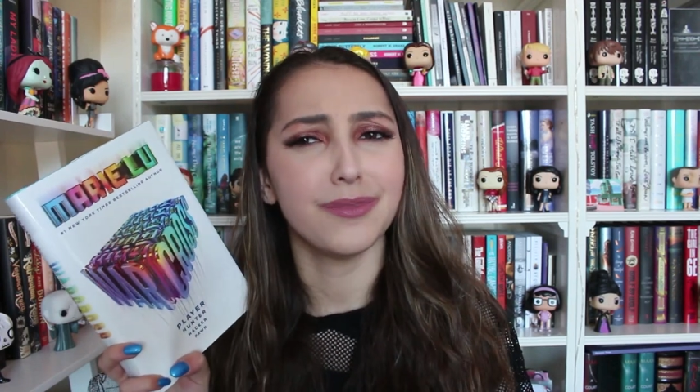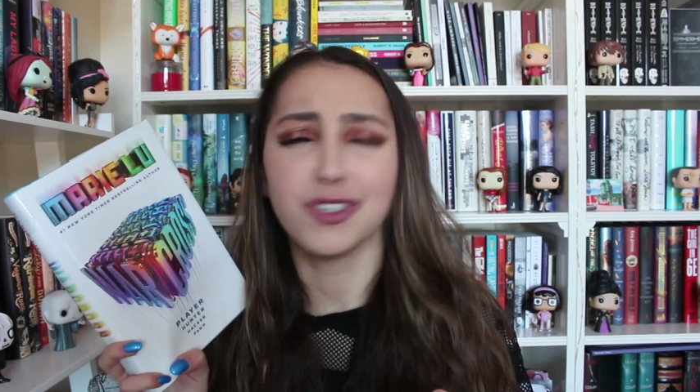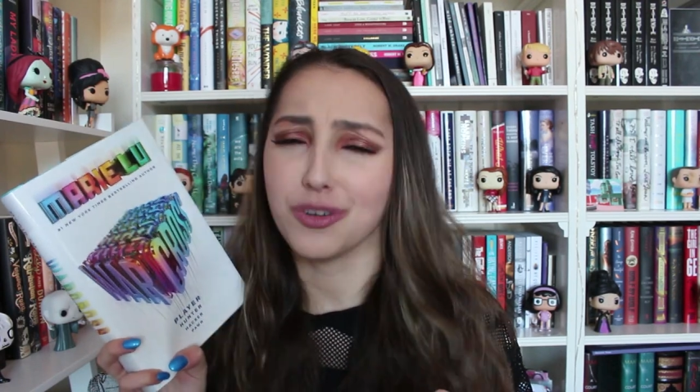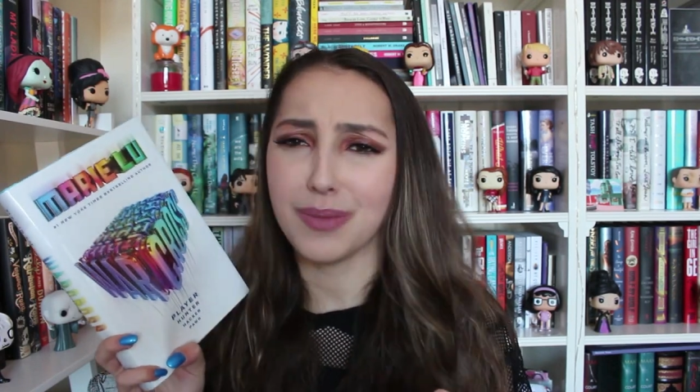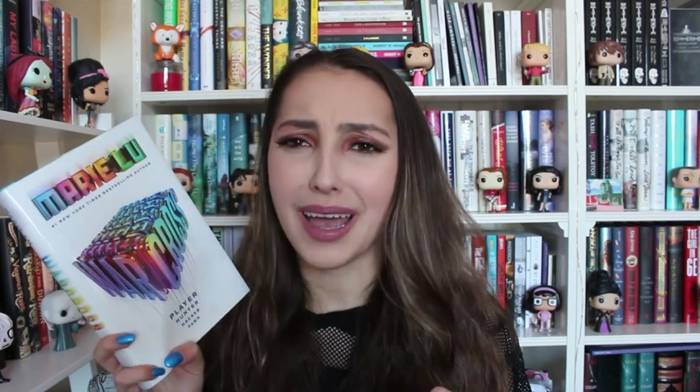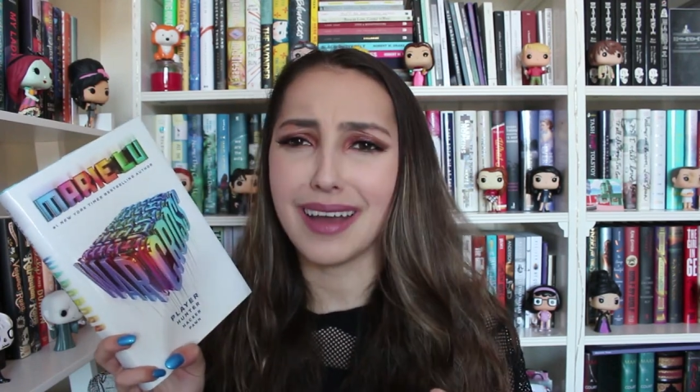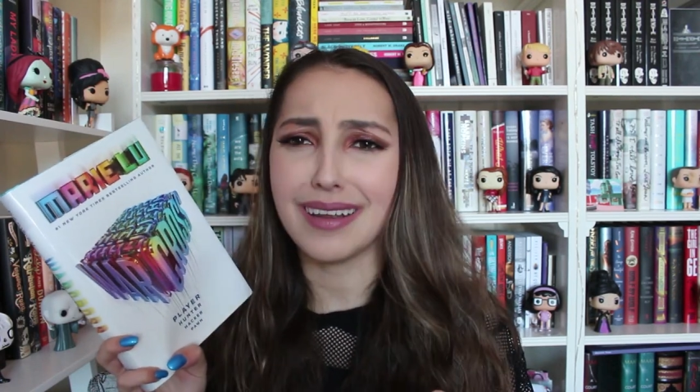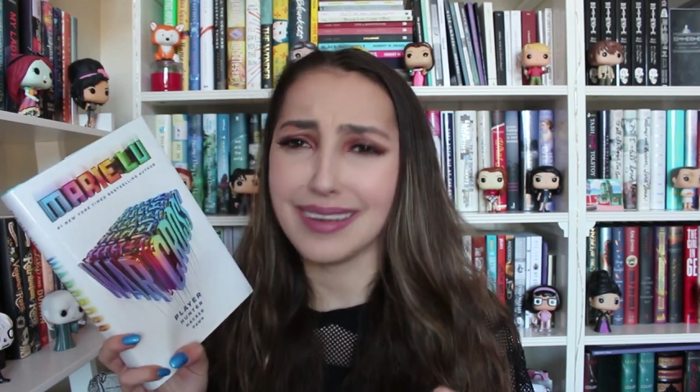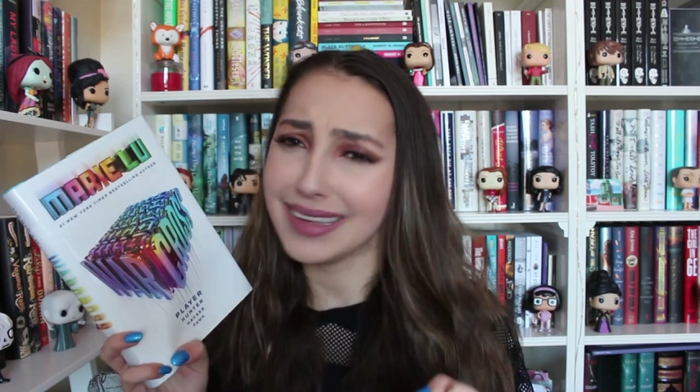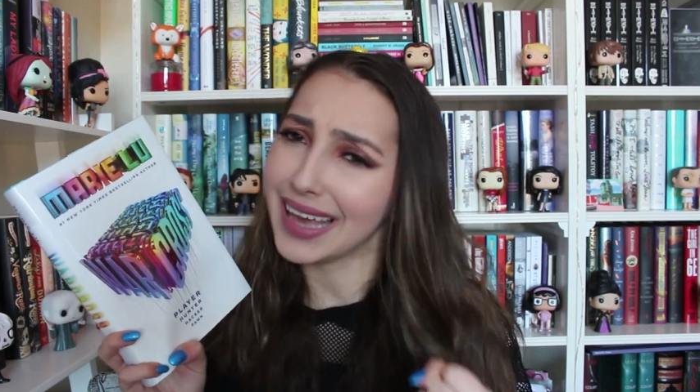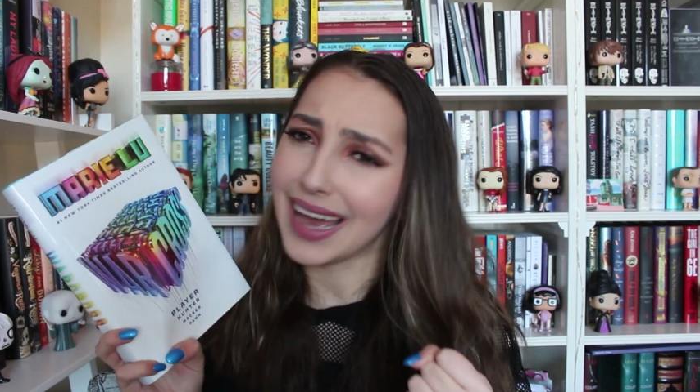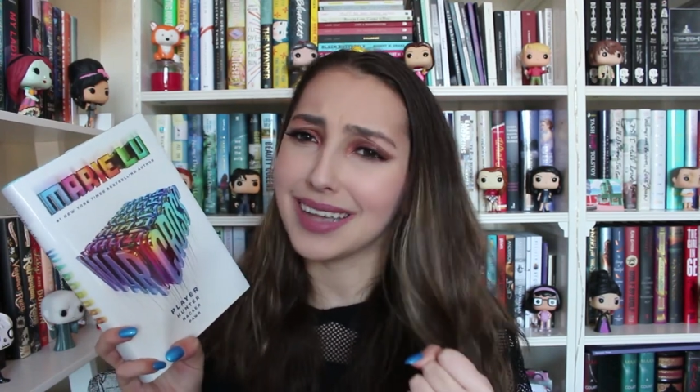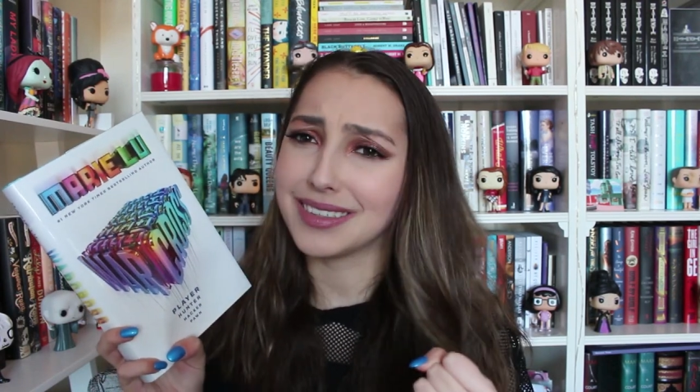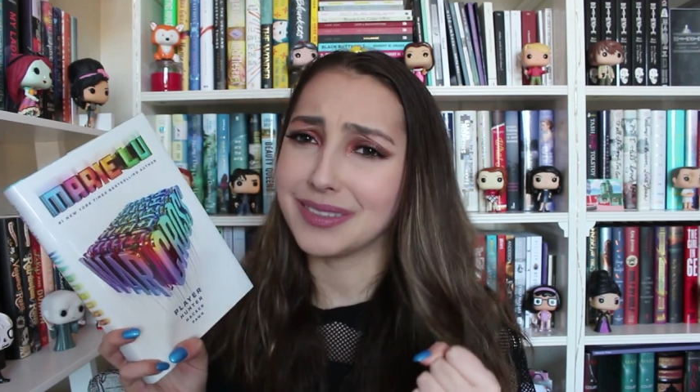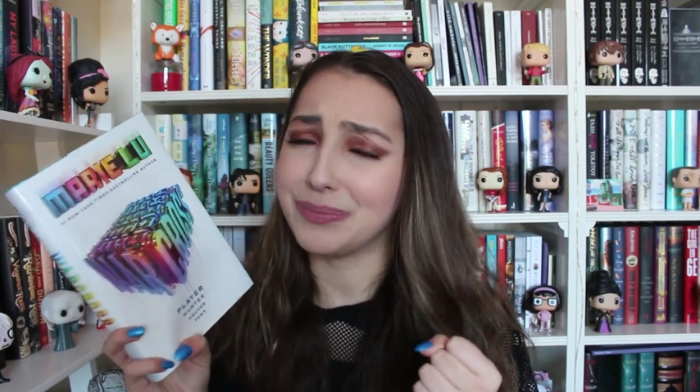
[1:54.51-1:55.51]
dramatic
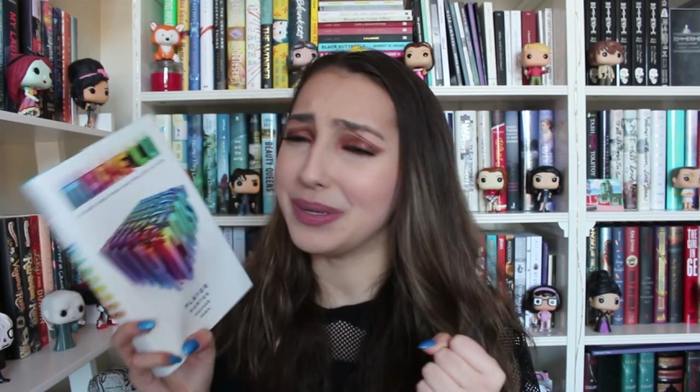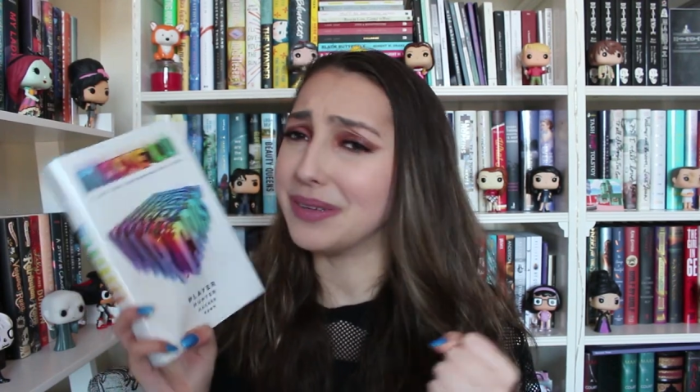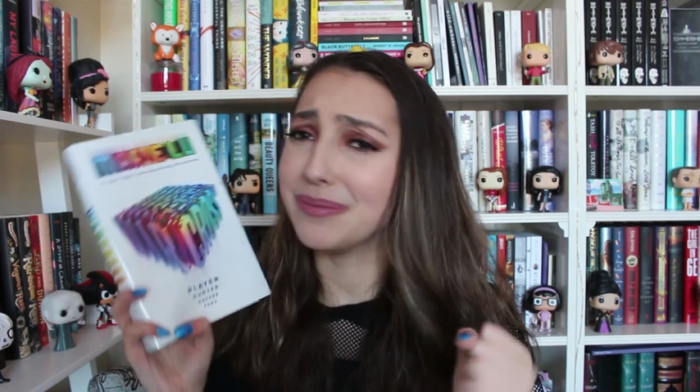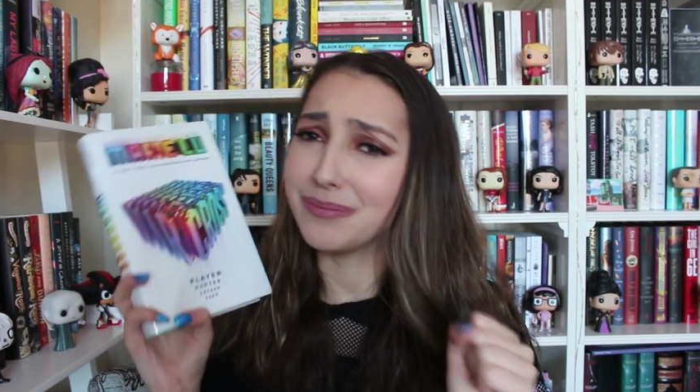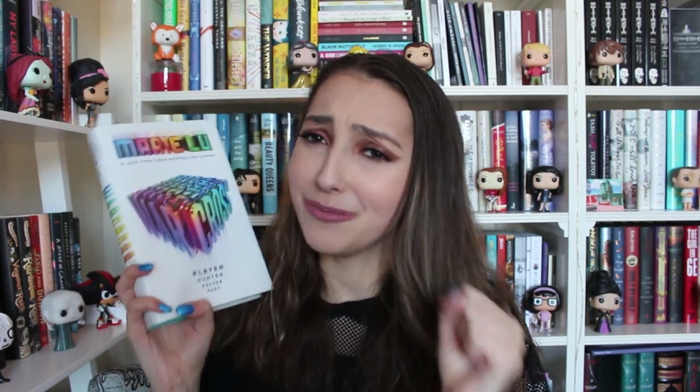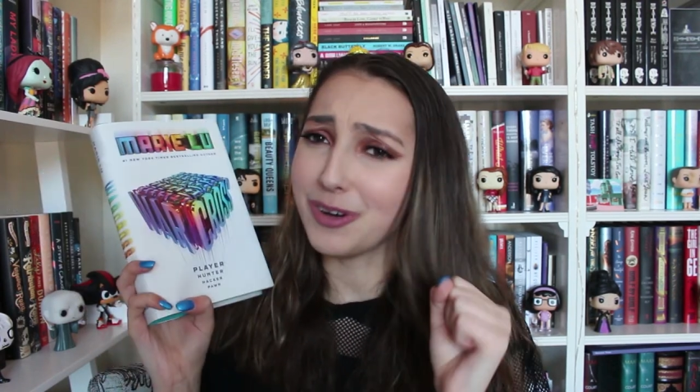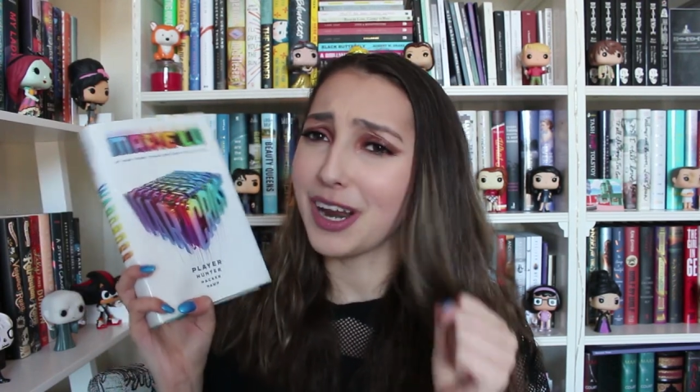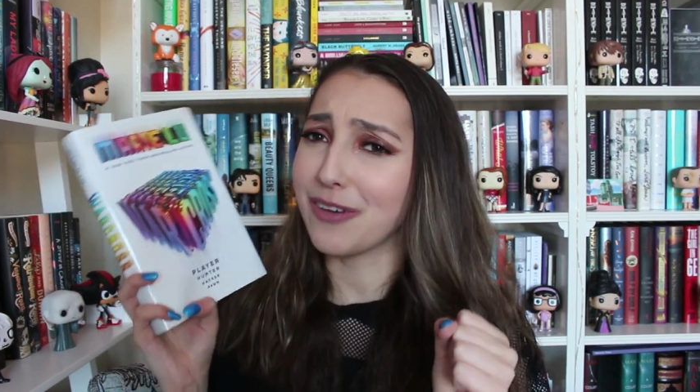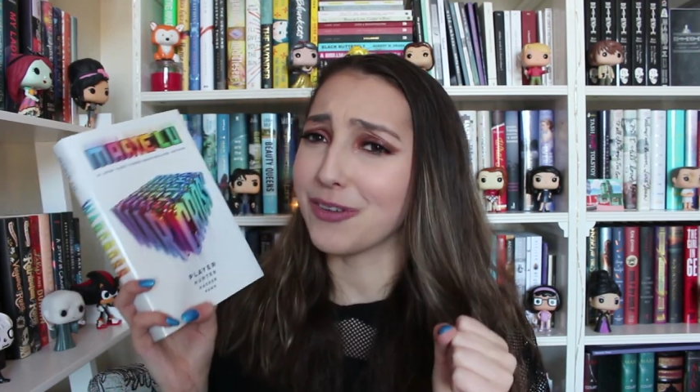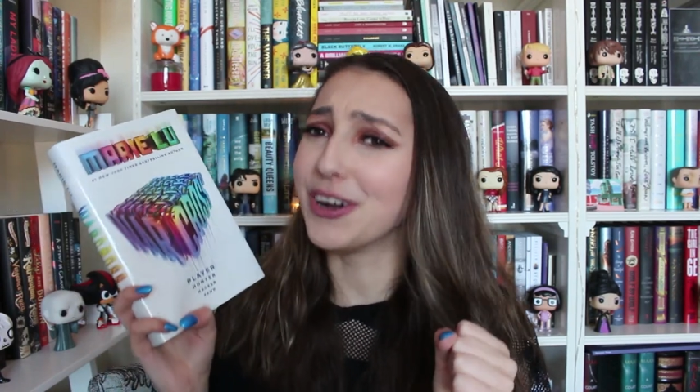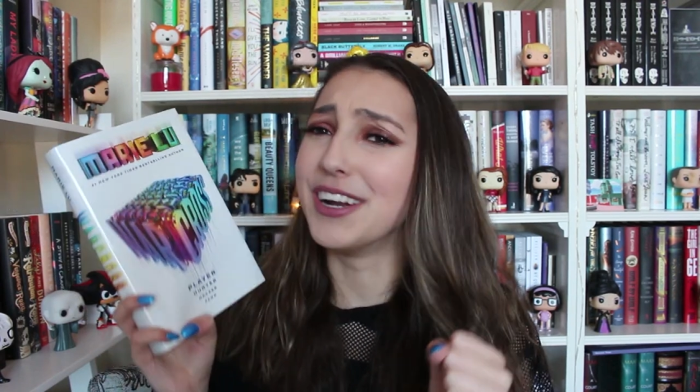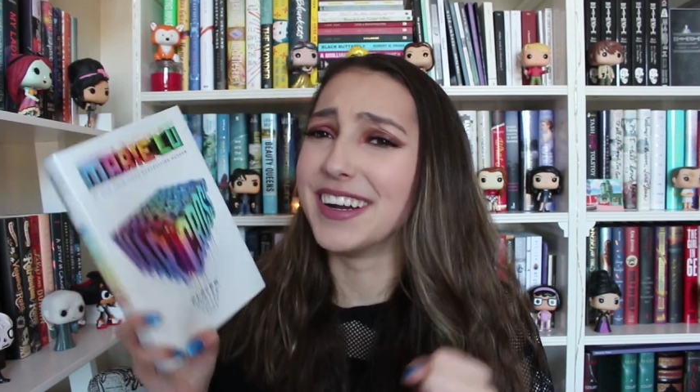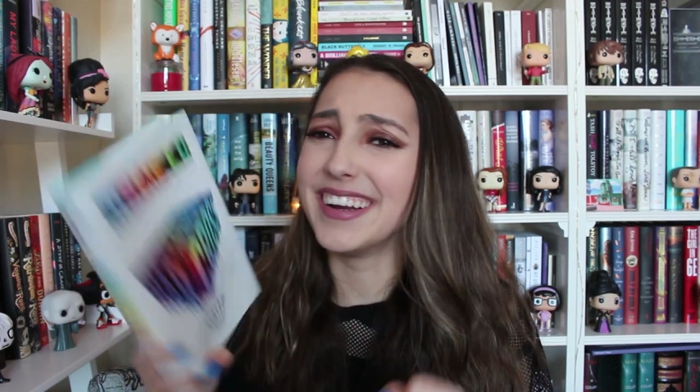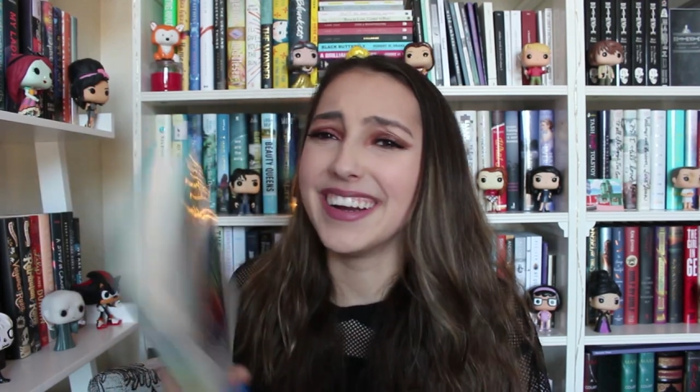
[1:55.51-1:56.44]
yes but whatever